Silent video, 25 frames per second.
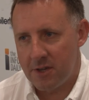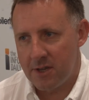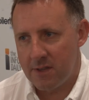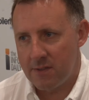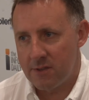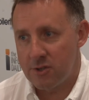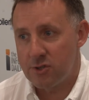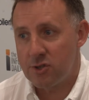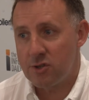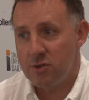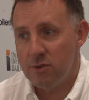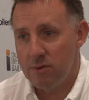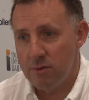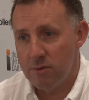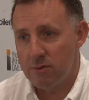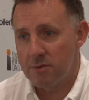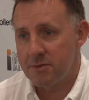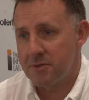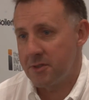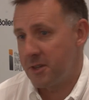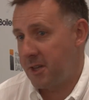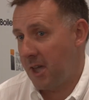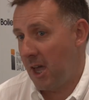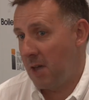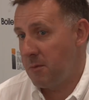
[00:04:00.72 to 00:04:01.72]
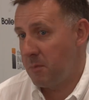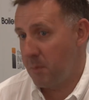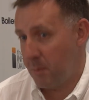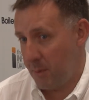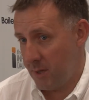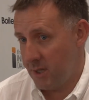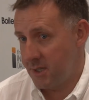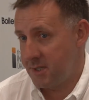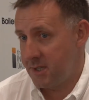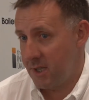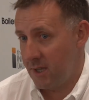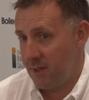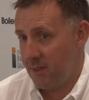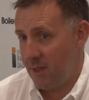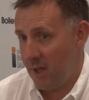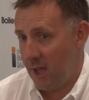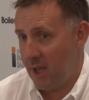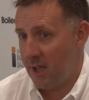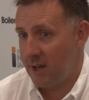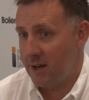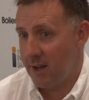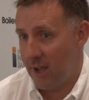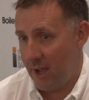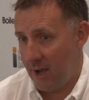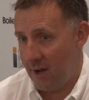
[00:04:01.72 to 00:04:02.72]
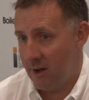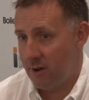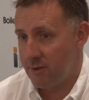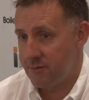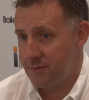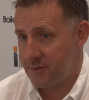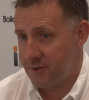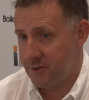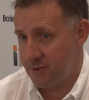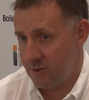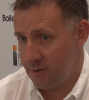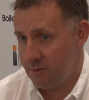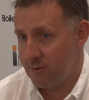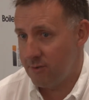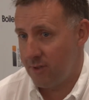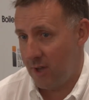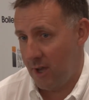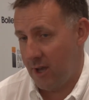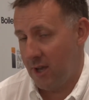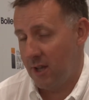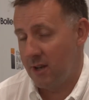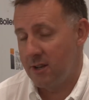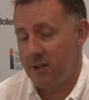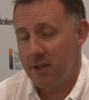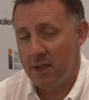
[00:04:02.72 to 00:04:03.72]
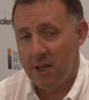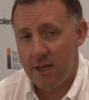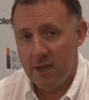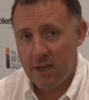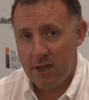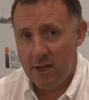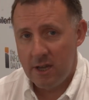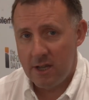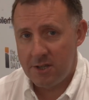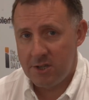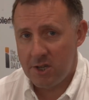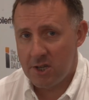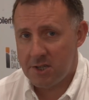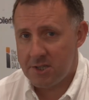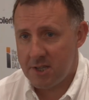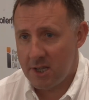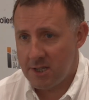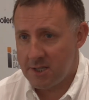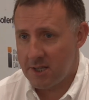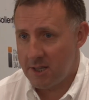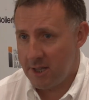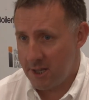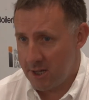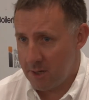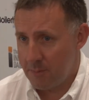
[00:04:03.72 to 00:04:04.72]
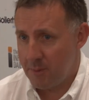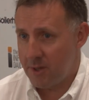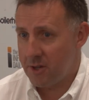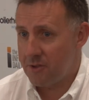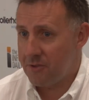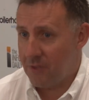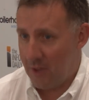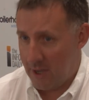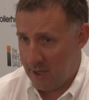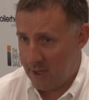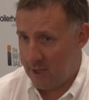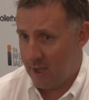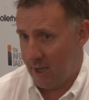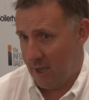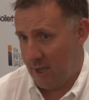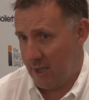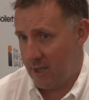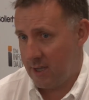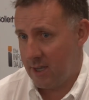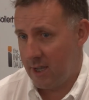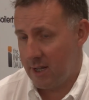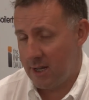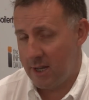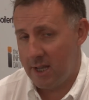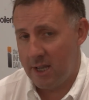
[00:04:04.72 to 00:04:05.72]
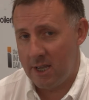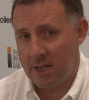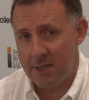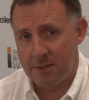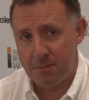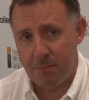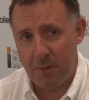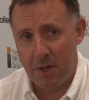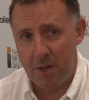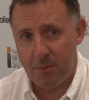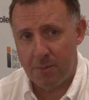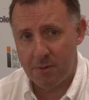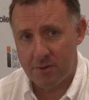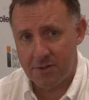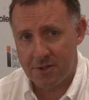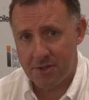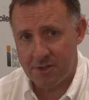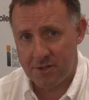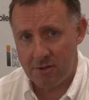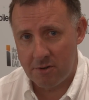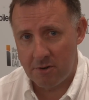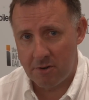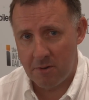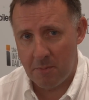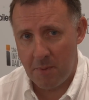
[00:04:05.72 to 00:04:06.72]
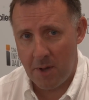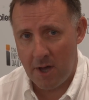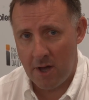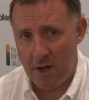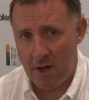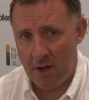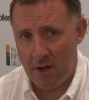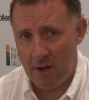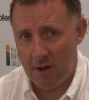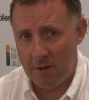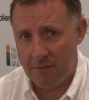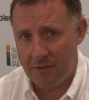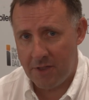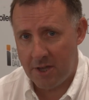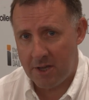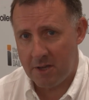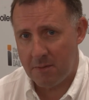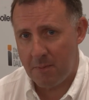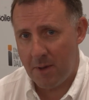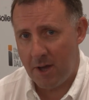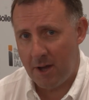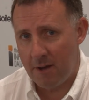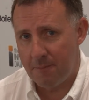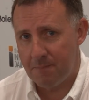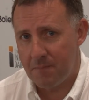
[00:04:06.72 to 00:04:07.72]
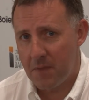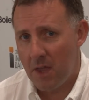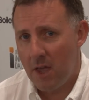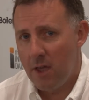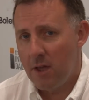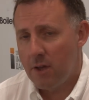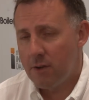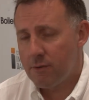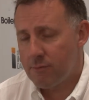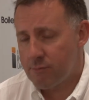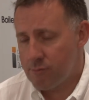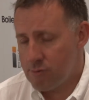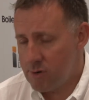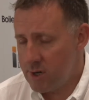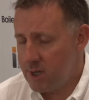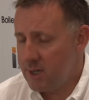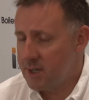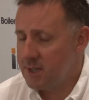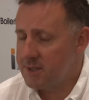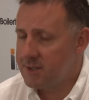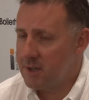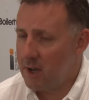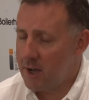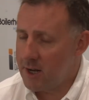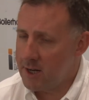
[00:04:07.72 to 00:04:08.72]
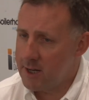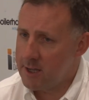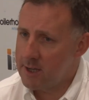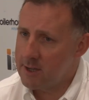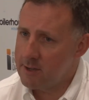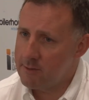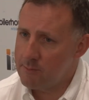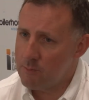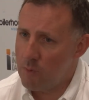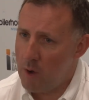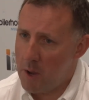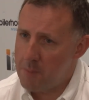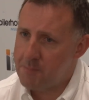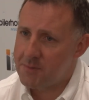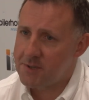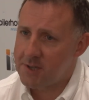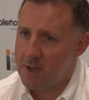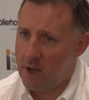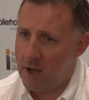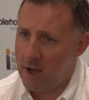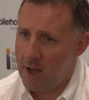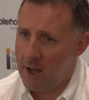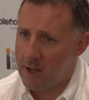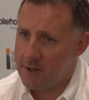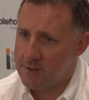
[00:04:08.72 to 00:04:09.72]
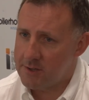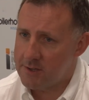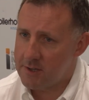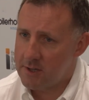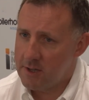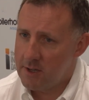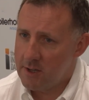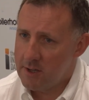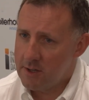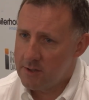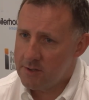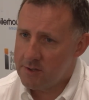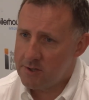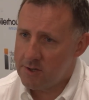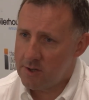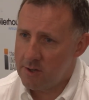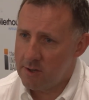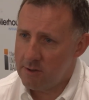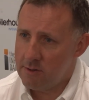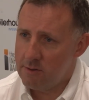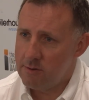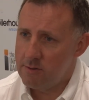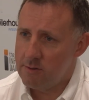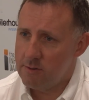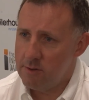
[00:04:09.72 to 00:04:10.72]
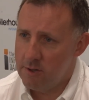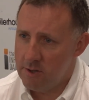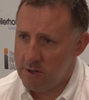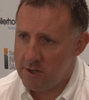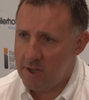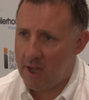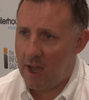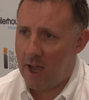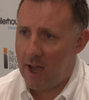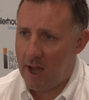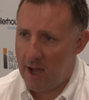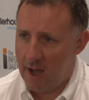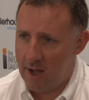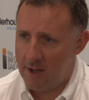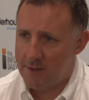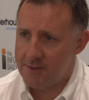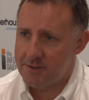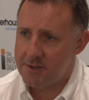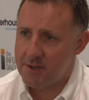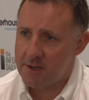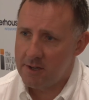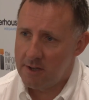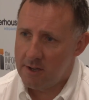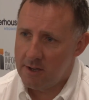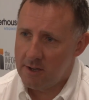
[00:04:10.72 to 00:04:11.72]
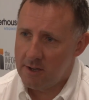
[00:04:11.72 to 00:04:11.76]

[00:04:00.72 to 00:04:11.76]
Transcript: the tools and the capability are there now to do that. It just needs a little bit of thinking. It needs people to sort of think about redesigning websites to look at